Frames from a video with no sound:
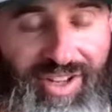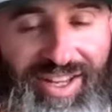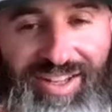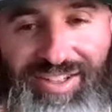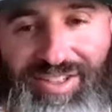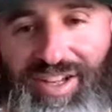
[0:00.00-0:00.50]

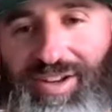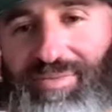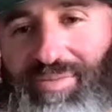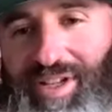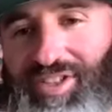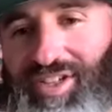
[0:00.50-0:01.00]
It's I
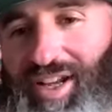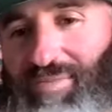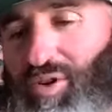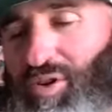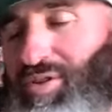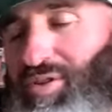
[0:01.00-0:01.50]
mentioned
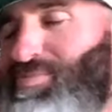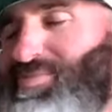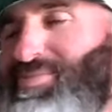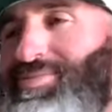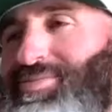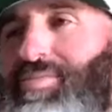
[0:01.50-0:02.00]
that book
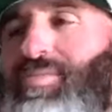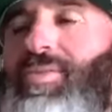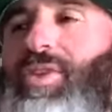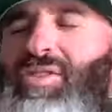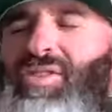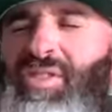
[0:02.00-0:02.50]

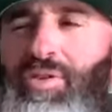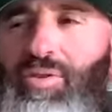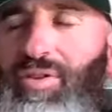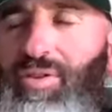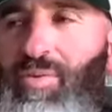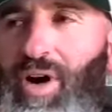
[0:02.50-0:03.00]
to you
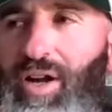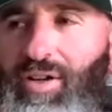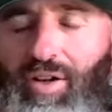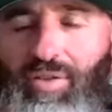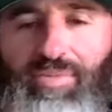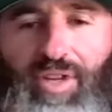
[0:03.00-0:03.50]
a little while
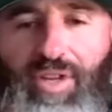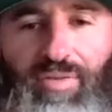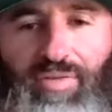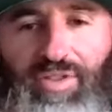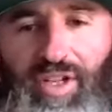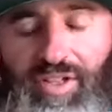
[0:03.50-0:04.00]
ago,
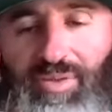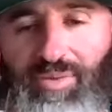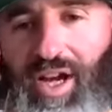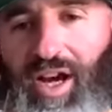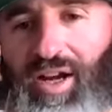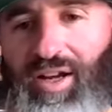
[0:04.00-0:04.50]
conversations
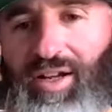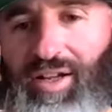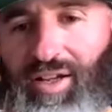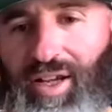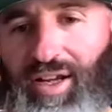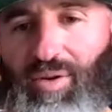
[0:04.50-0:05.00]
with God, and,
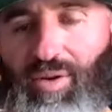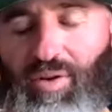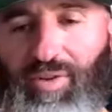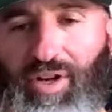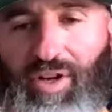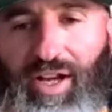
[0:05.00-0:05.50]
and they go
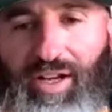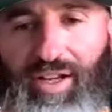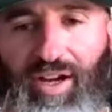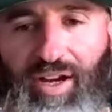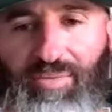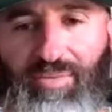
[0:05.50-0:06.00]
over in that
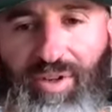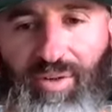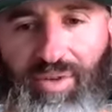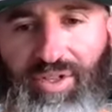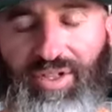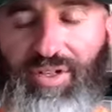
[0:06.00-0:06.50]
God, you know,
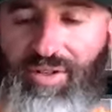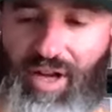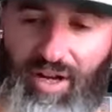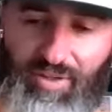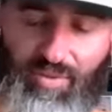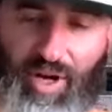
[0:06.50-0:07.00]
when this
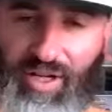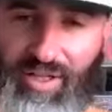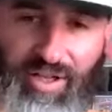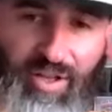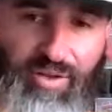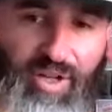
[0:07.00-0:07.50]
guy's writing
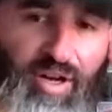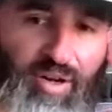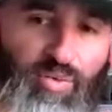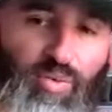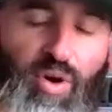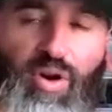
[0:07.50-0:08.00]
to Neale
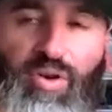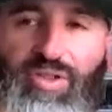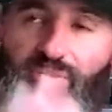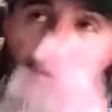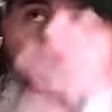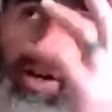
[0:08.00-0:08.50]
Donald
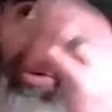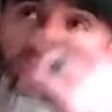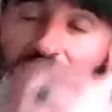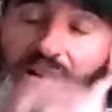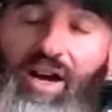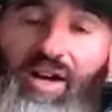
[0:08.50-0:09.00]
Walsch, is writing
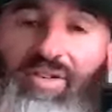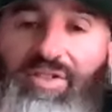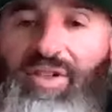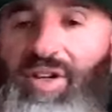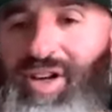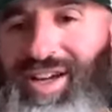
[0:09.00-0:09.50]
what God
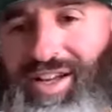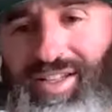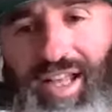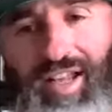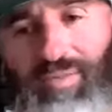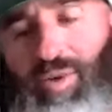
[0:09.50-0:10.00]
is
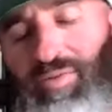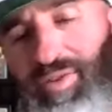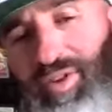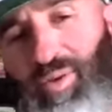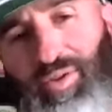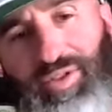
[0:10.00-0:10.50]
telling him over
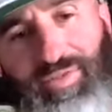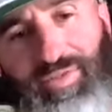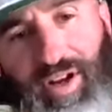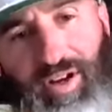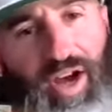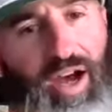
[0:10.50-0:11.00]
the course of
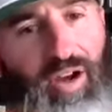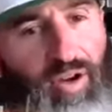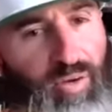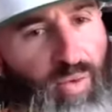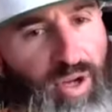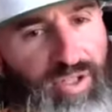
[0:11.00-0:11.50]
I don't know how
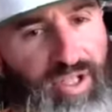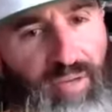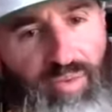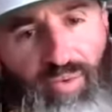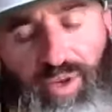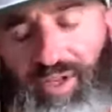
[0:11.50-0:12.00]
long it was, a
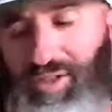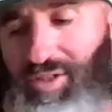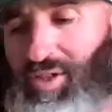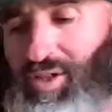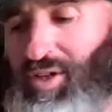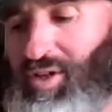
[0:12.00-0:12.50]
couple weeks.